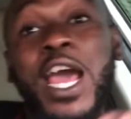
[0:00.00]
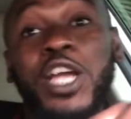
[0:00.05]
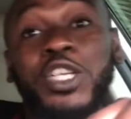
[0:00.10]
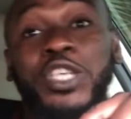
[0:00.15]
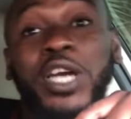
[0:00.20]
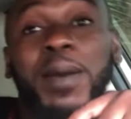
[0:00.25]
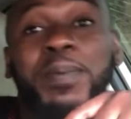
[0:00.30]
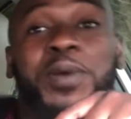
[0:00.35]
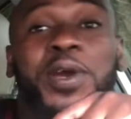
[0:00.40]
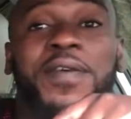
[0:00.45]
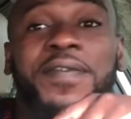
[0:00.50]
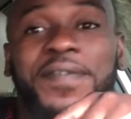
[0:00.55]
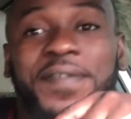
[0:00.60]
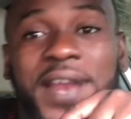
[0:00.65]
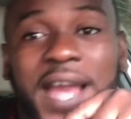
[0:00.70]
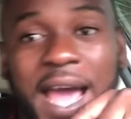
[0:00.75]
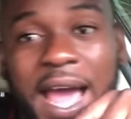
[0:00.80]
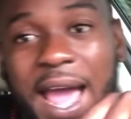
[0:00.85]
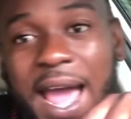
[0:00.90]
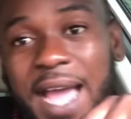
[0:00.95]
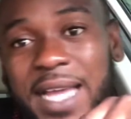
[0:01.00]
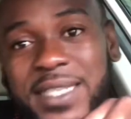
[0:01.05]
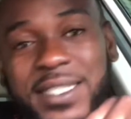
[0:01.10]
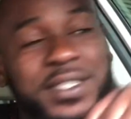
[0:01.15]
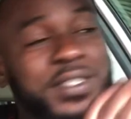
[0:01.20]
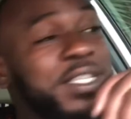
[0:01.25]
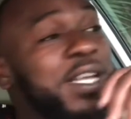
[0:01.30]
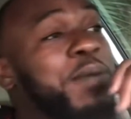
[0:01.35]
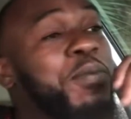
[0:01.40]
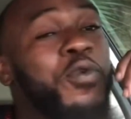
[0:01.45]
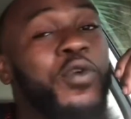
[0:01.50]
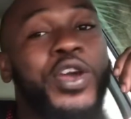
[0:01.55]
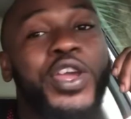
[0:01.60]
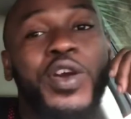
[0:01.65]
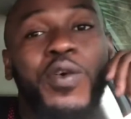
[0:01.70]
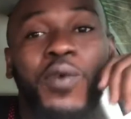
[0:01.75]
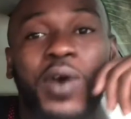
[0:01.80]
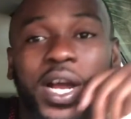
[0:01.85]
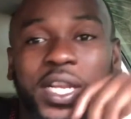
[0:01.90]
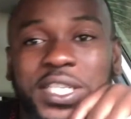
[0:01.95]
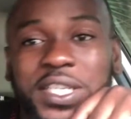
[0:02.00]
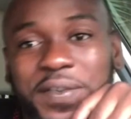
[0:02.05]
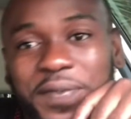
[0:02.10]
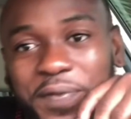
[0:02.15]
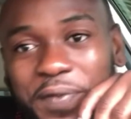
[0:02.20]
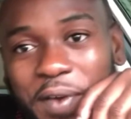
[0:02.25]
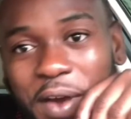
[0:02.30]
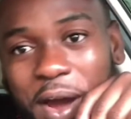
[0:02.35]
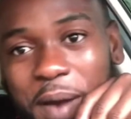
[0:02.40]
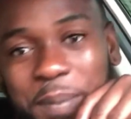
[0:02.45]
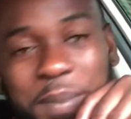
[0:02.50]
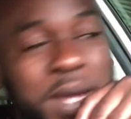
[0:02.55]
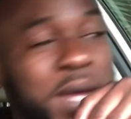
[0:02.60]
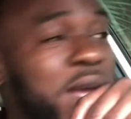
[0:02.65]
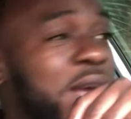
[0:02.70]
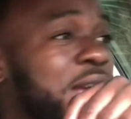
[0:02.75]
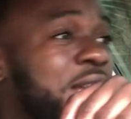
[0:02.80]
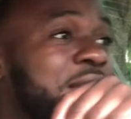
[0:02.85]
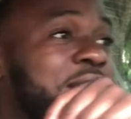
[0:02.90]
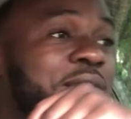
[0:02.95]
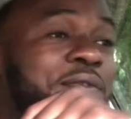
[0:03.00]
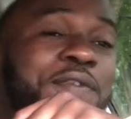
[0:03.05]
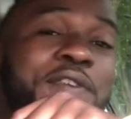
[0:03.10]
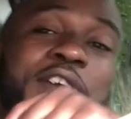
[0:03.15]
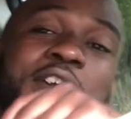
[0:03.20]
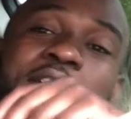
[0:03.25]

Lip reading: Drop your flags, tell me where you're watching from. You feel